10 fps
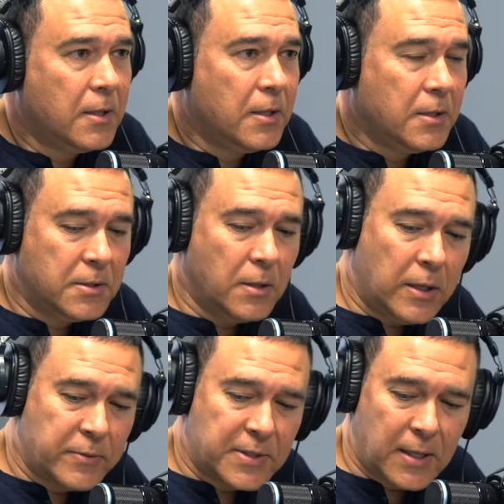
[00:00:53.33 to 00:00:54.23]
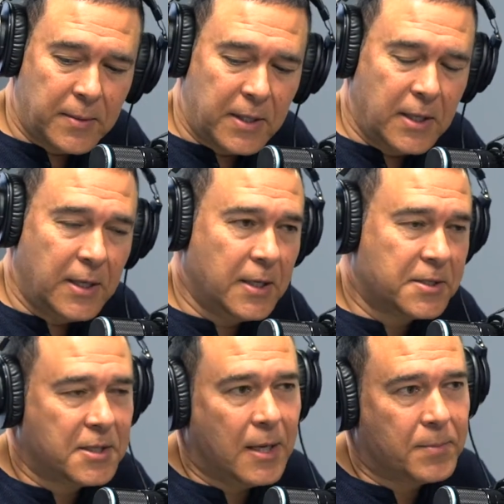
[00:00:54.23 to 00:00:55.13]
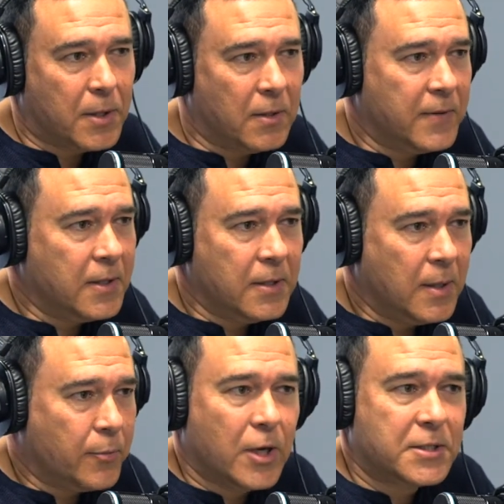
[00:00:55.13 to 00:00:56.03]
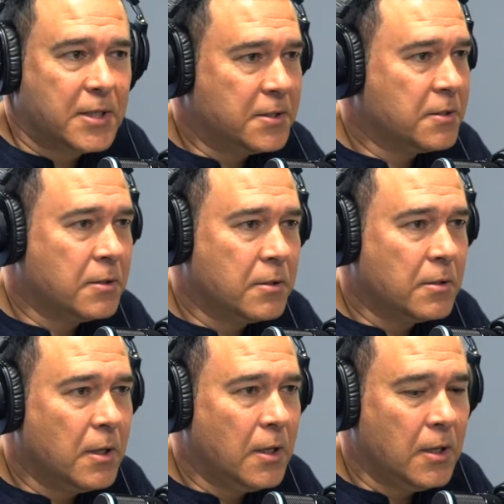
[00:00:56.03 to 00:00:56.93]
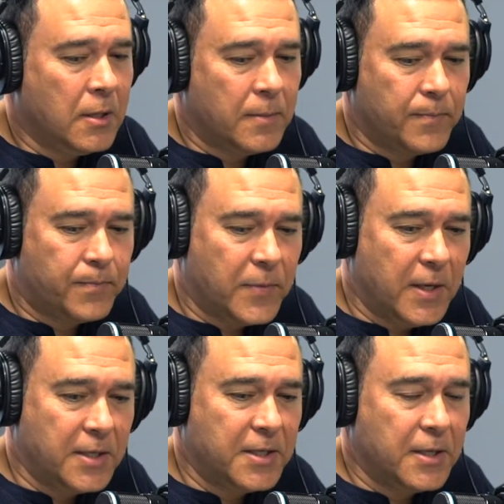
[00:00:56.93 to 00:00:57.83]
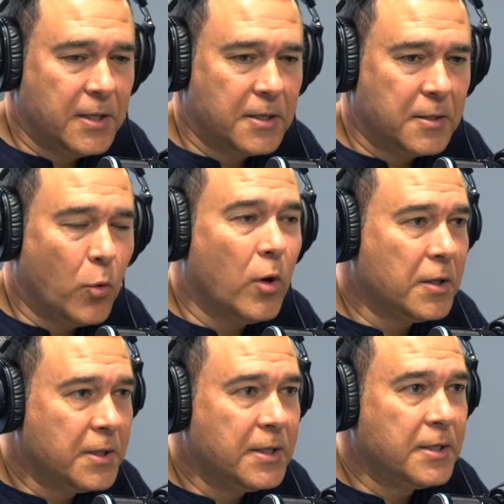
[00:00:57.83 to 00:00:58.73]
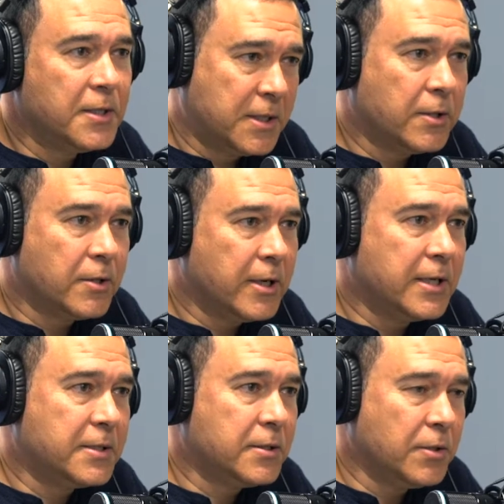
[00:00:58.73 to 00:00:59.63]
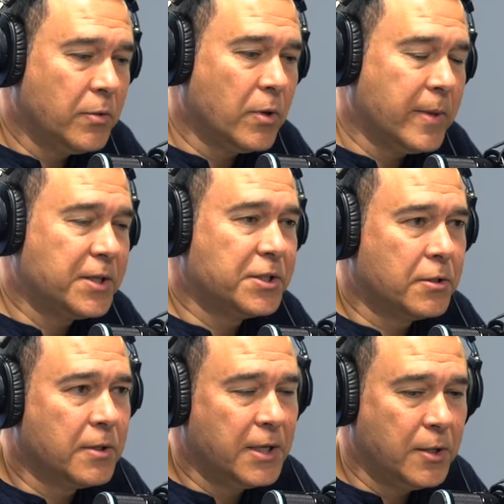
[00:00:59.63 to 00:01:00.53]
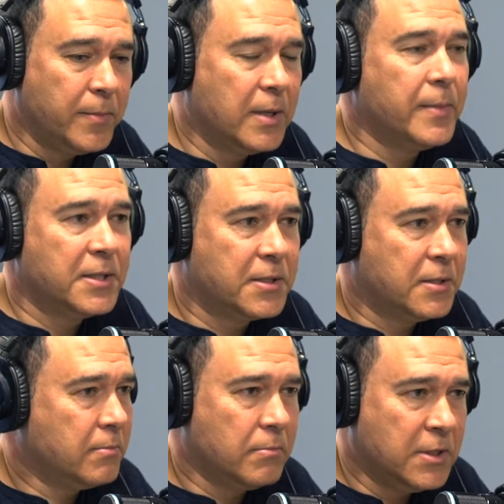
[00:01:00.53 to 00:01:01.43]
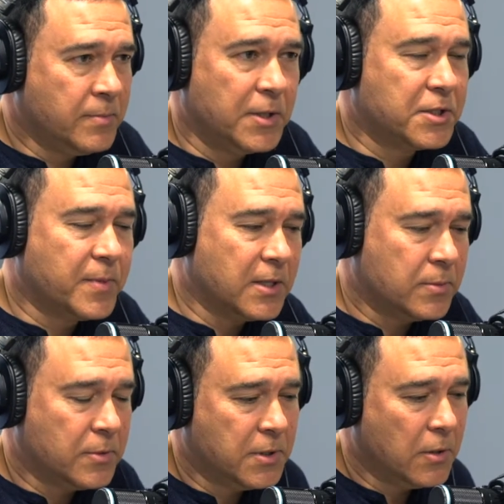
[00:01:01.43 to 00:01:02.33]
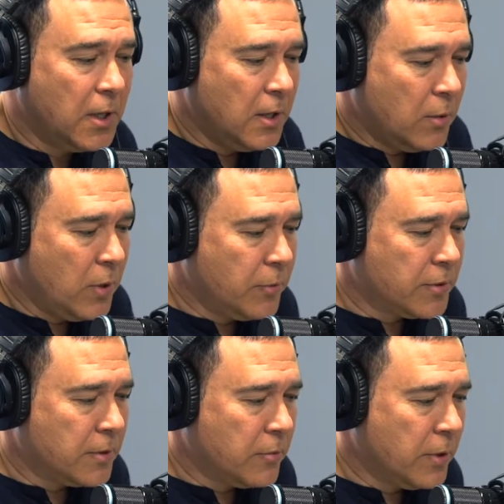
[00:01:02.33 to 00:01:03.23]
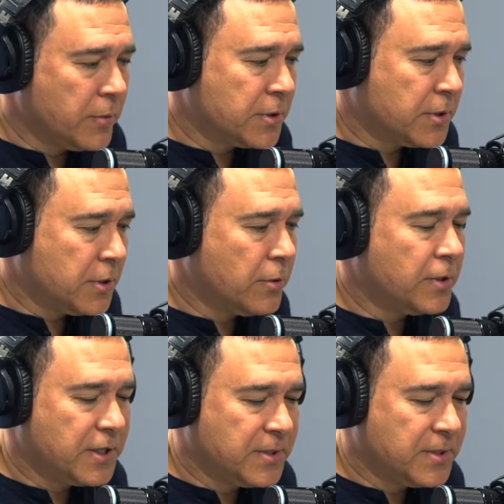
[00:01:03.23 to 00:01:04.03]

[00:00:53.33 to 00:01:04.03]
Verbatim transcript: Mm-hmm. So every time it, it gets stopped off at a, a processor, um, it, the, the quality deteriorates. So you want to make sure that you minimize it as much as possible. So we were we were touring